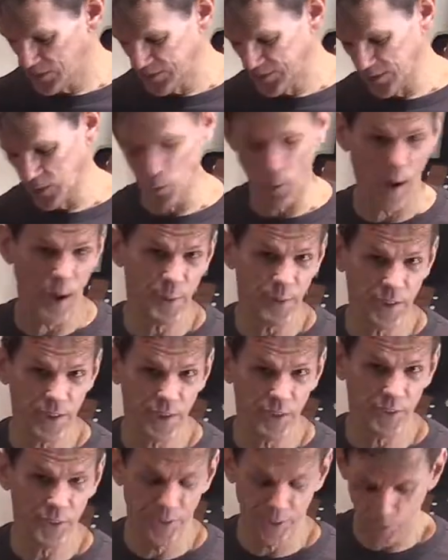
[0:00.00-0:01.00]
the grounding
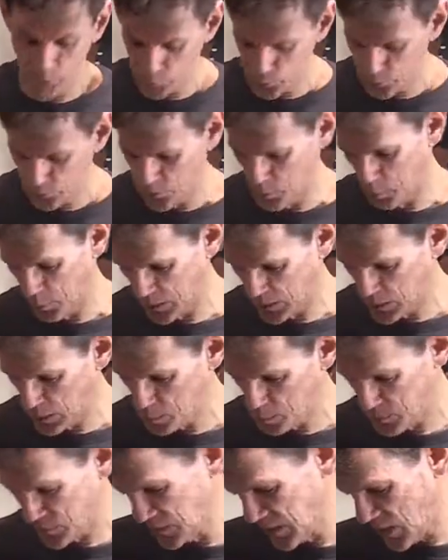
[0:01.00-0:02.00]
issue, the
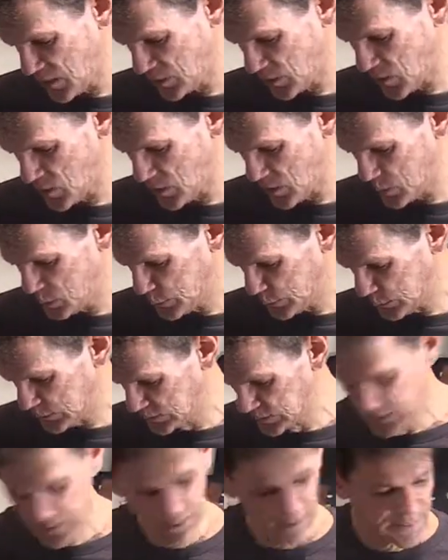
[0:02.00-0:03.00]
pickups sound horrible,
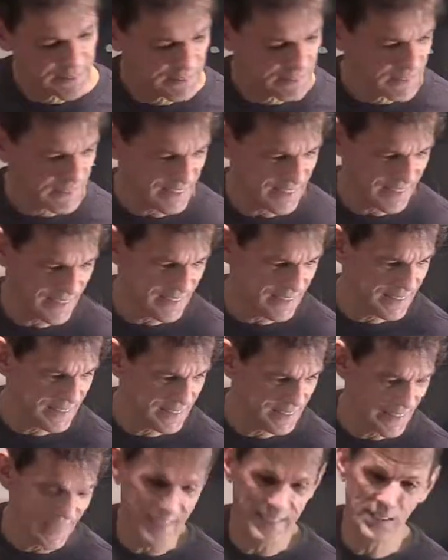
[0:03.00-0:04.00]

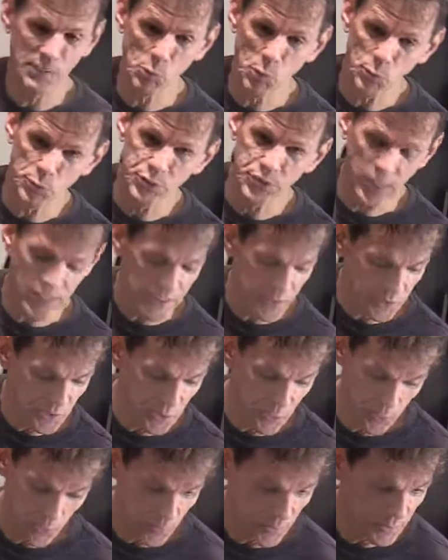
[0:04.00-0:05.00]
and it won't stay in
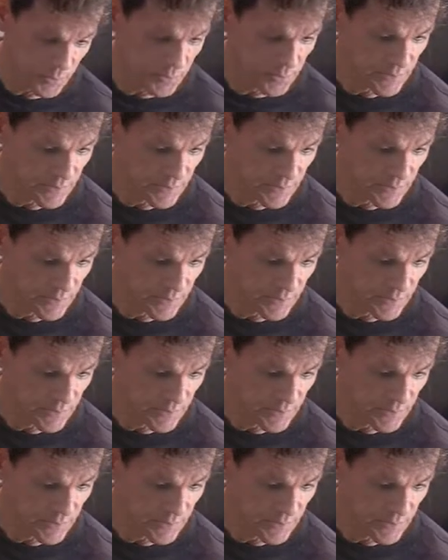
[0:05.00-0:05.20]
tune.